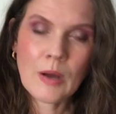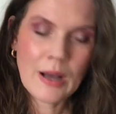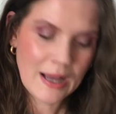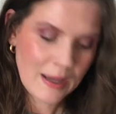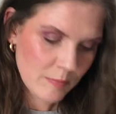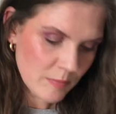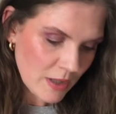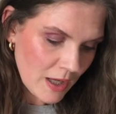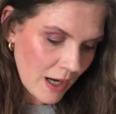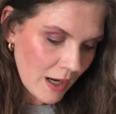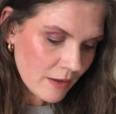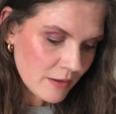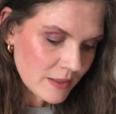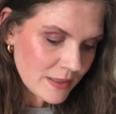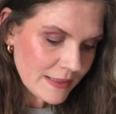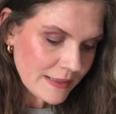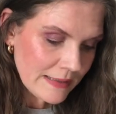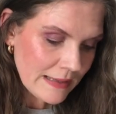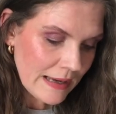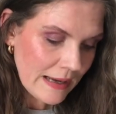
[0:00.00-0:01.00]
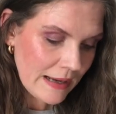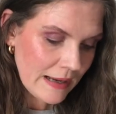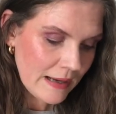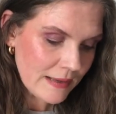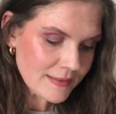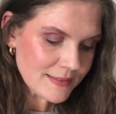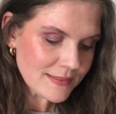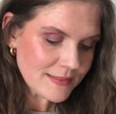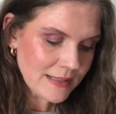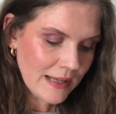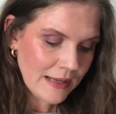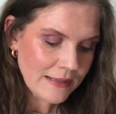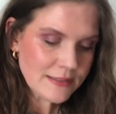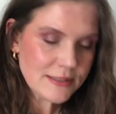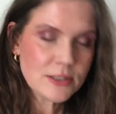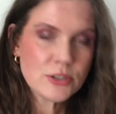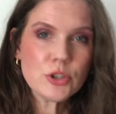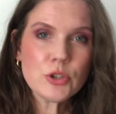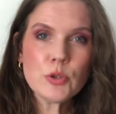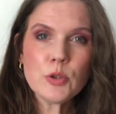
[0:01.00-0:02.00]
I'm currently at
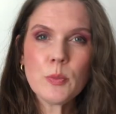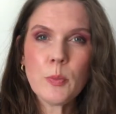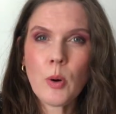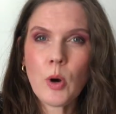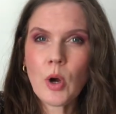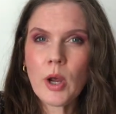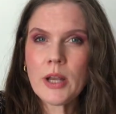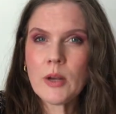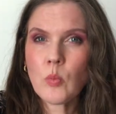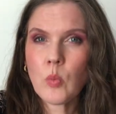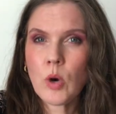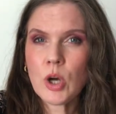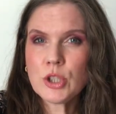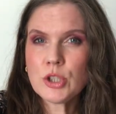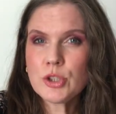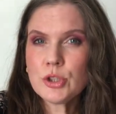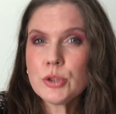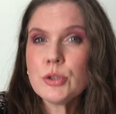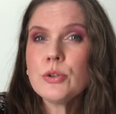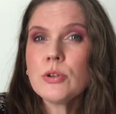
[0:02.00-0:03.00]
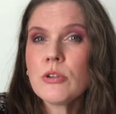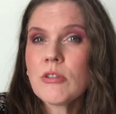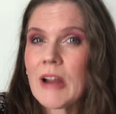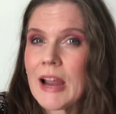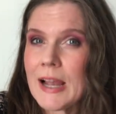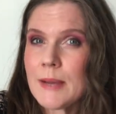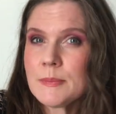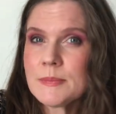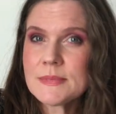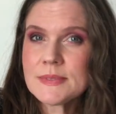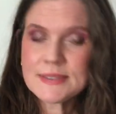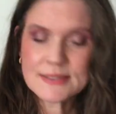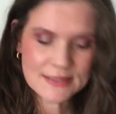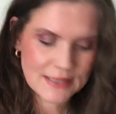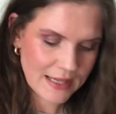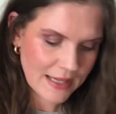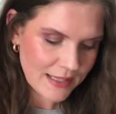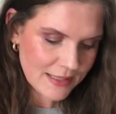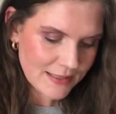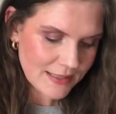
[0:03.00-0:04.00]
92.12 grams,
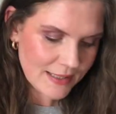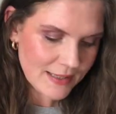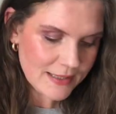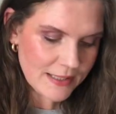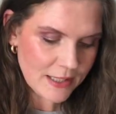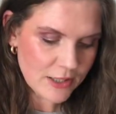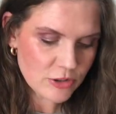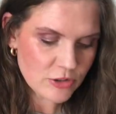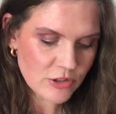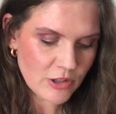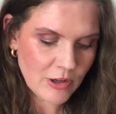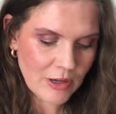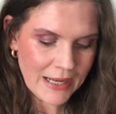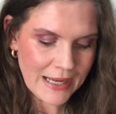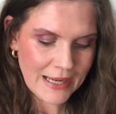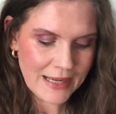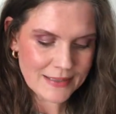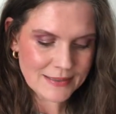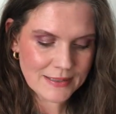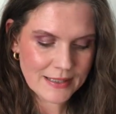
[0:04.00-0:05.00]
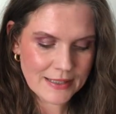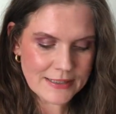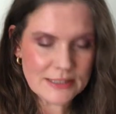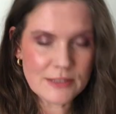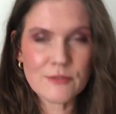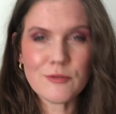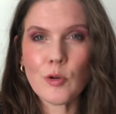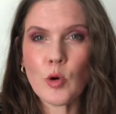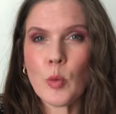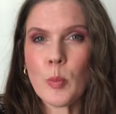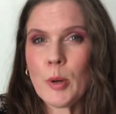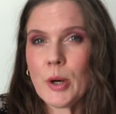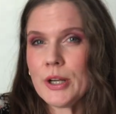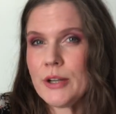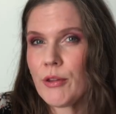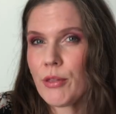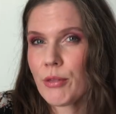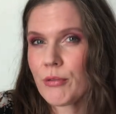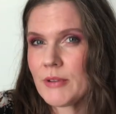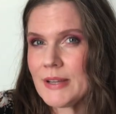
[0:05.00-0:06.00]
and in the intro I had
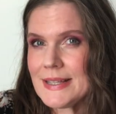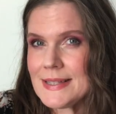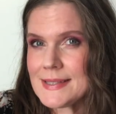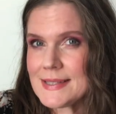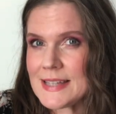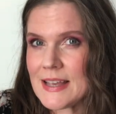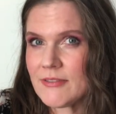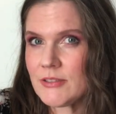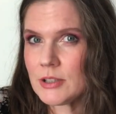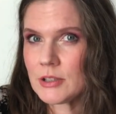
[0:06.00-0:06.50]
94.37